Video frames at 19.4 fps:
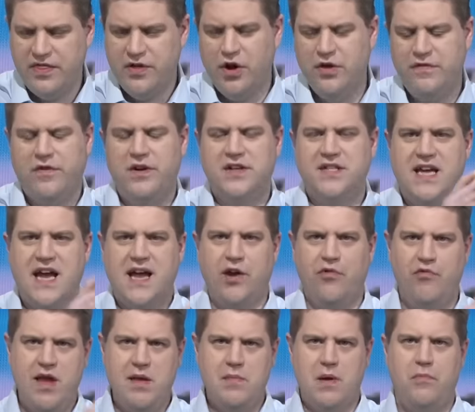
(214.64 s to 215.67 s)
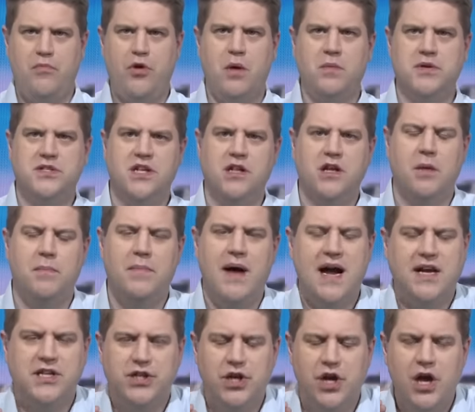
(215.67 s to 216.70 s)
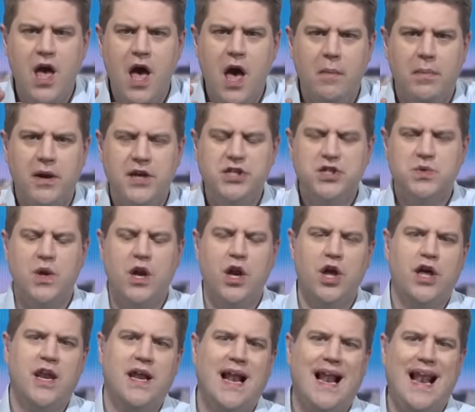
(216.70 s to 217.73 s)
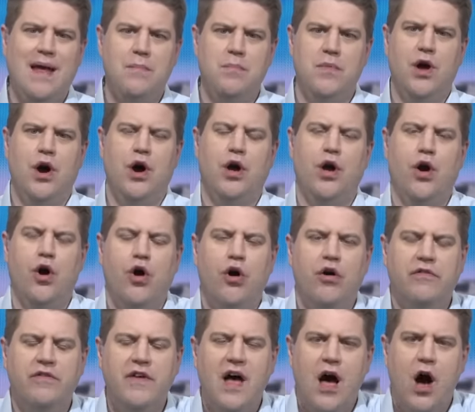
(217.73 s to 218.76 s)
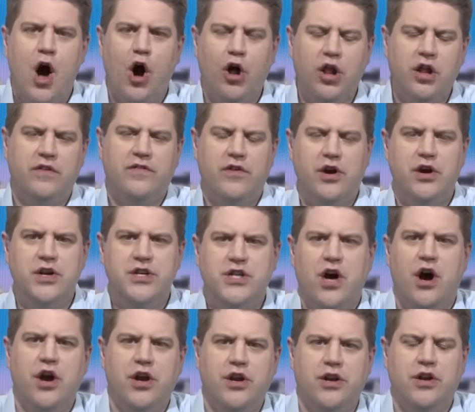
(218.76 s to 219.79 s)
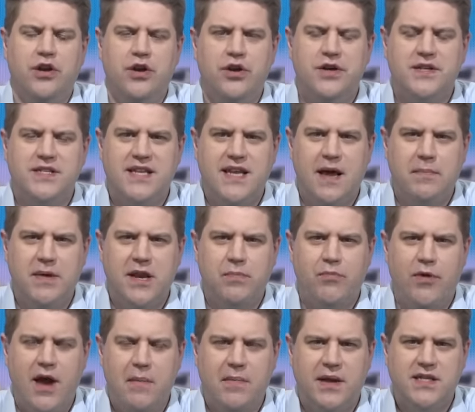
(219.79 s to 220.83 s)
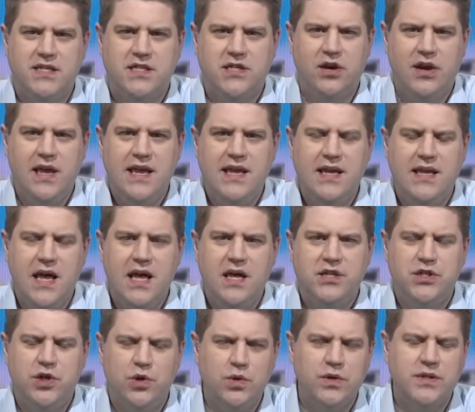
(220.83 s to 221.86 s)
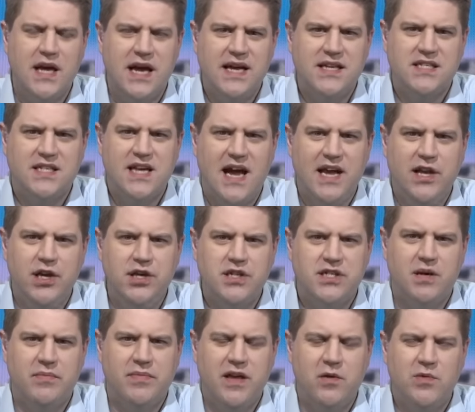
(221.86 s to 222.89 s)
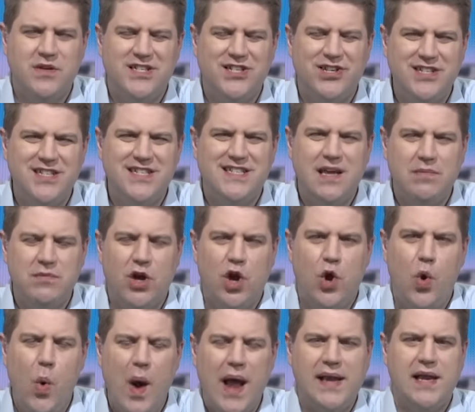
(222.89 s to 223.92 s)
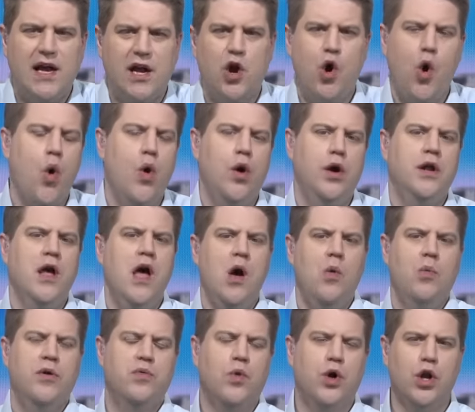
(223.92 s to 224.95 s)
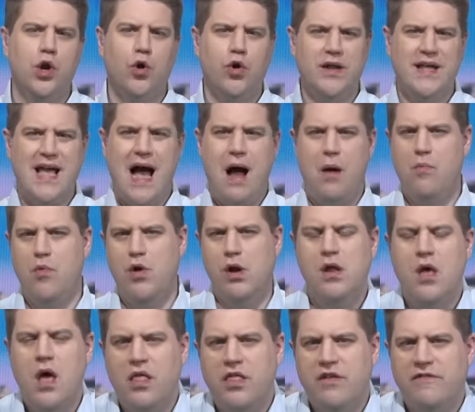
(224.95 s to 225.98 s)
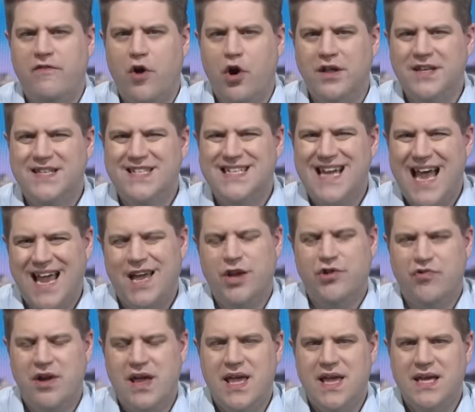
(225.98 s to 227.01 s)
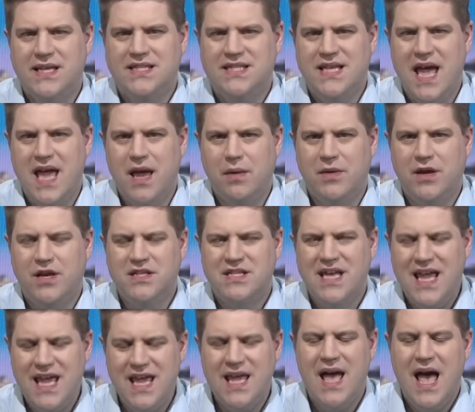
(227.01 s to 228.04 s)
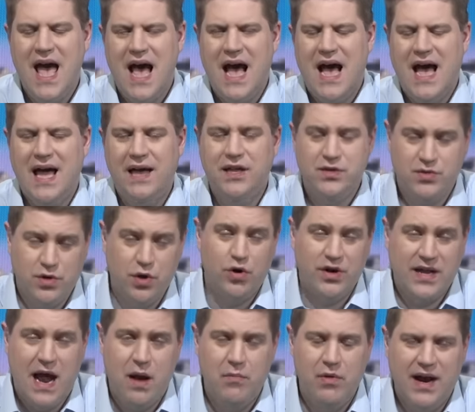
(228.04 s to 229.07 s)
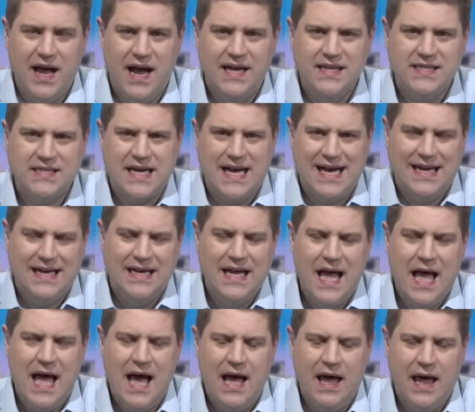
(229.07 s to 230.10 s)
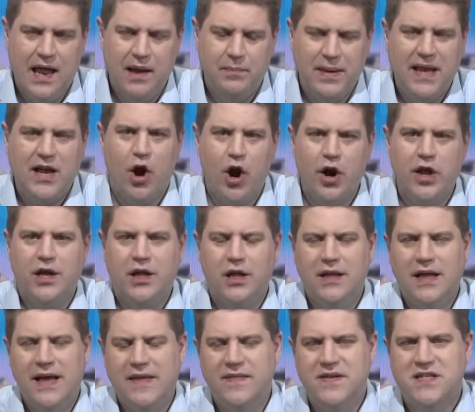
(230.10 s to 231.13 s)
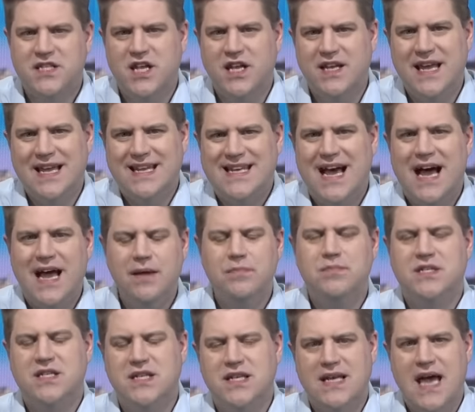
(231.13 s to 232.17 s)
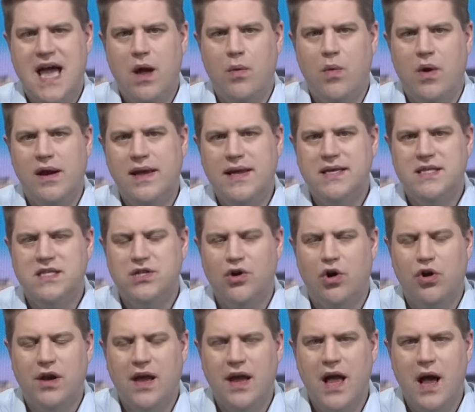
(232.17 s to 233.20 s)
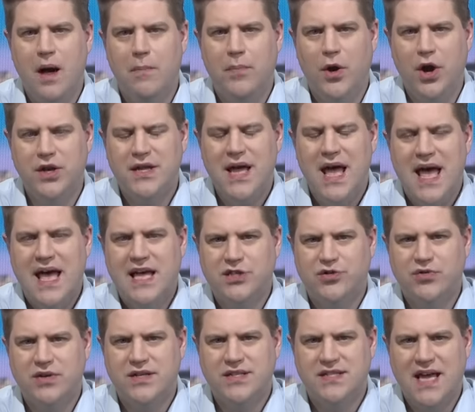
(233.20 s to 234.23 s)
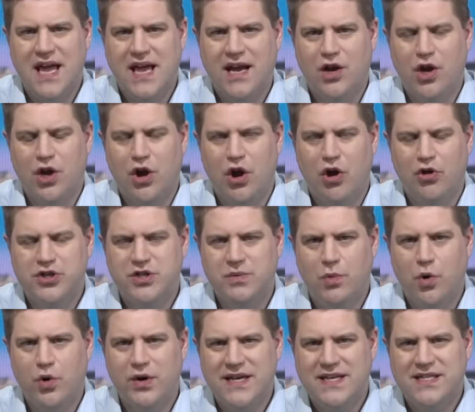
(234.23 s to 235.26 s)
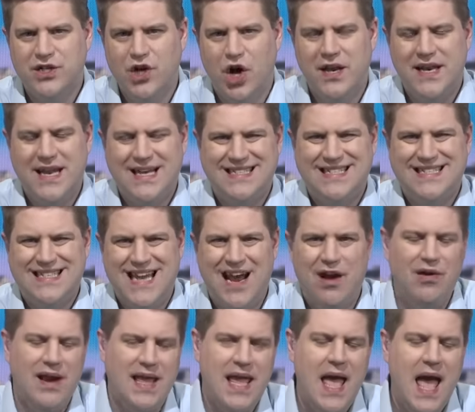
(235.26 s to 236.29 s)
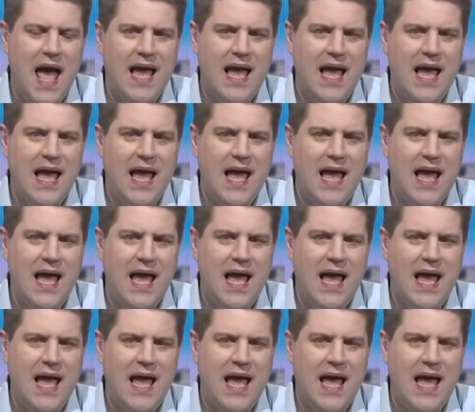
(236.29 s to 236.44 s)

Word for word: thought for a second, Reem. I promise I'll come back to you. But I just want to look at a clip now of Oliver Dowden, who is the Deputy Prime Minister. He told uh, Sky News something which doesn't seem to quite accord with what Lord Cameron, the Foreign Secretary, is saying, because he, uh, Lord Cameron, has a, a, a big article in the Sunday Times today where he is talking about Israel, saying, look, our support is not necessarily